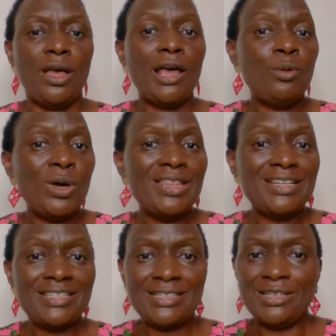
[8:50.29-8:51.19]
And when that
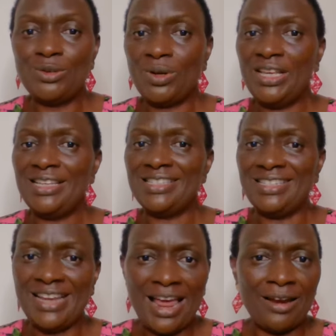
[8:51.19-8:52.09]
season is
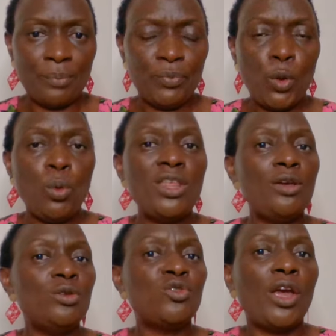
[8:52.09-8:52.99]
done, whether
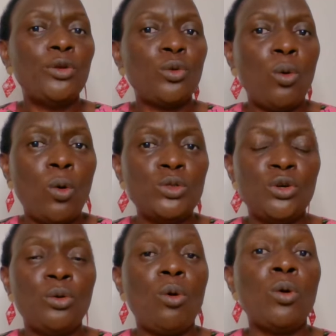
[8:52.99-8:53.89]
you try to hold
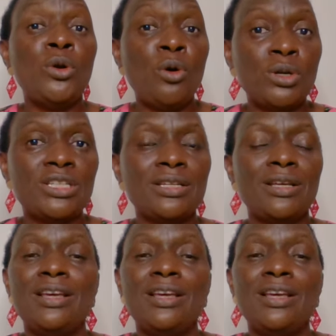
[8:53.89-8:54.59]
on or not,